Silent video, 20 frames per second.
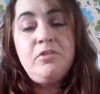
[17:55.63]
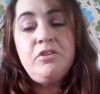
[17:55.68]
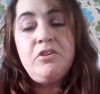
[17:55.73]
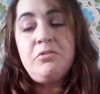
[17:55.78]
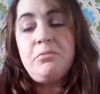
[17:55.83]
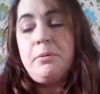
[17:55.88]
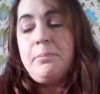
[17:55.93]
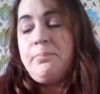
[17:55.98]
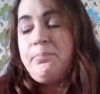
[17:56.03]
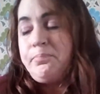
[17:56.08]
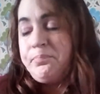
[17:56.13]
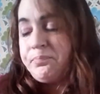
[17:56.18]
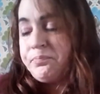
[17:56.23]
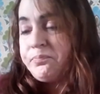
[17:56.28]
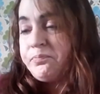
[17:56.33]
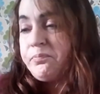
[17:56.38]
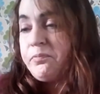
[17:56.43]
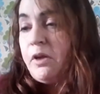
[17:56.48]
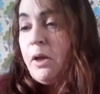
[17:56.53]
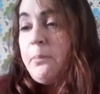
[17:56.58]
Excuse me,
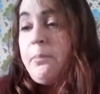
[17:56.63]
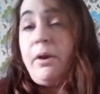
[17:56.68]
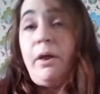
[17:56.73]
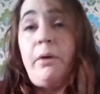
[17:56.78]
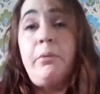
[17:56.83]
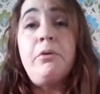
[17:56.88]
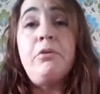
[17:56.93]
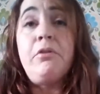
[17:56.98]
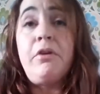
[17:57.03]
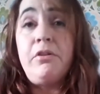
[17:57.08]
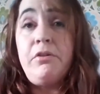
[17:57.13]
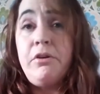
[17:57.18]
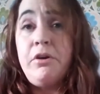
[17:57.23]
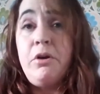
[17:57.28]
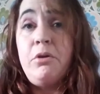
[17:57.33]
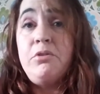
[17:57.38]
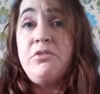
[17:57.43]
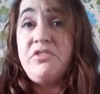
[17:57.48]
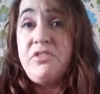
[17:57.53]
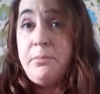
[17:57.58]
but I would rather it
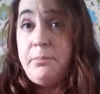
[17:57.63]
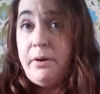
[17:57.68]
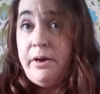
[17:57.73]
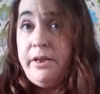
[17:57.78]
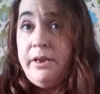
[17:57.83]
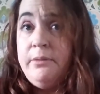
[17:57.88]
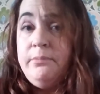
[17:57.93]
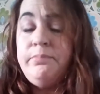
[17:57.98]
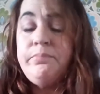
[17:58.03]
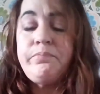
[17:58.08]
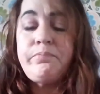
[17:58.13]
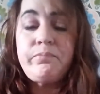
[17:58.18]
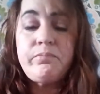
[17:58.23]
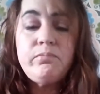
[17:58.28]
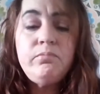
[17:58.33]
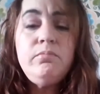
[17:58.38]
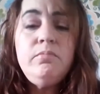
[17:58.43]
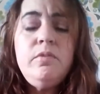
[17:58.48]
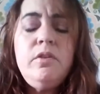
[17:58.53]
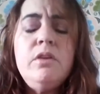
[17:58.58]
go to somebody
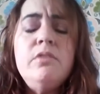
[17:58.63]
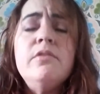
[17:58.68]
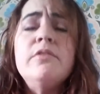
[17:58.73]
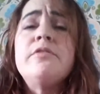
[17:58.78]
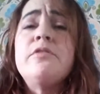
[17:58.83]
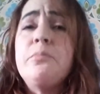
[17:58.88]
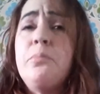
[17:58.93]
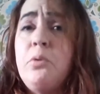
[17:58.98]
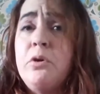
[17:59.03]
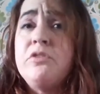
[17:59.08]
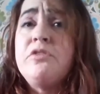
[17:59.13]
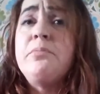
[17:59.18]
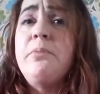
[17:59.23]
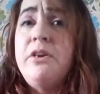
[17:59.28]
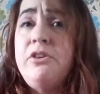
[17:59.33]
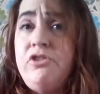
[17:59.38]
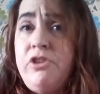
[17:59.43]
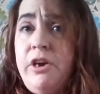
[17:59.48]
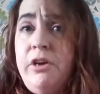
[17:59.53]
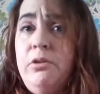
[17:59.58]
that supports
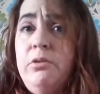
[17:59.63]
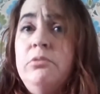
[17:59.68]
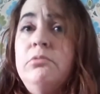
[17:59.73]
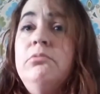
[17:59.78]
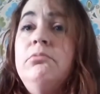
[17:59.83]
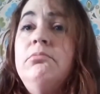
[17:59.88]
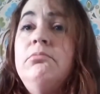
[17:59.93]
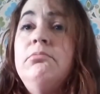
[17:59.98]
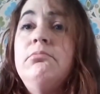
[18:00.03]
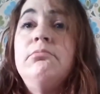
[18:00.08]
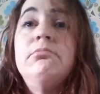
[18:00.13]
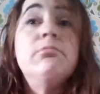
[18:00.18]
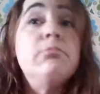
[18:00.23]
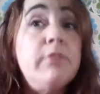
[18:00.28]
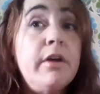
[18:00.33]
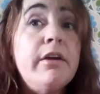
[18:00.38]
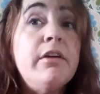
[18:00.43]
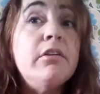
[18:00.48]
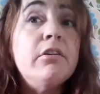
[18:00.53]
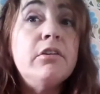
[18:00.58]
my channel
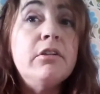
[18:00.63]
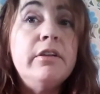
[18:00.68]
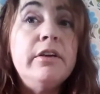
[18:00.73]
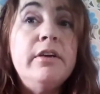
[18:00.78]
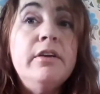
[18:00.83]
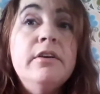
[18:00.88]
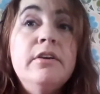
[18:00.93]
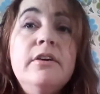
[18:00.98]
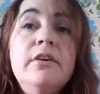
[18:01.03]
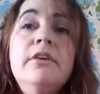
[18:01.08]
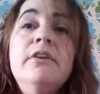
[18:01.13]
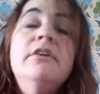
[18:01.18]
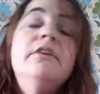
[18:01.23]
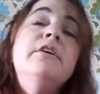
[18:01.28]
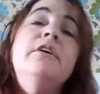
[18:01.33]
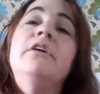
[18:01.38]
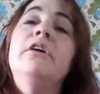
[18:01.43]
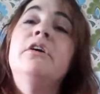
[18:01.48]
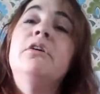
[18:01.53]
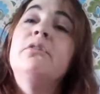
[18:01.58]
regularly,
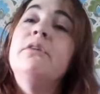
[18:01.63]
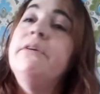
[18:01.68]
you know,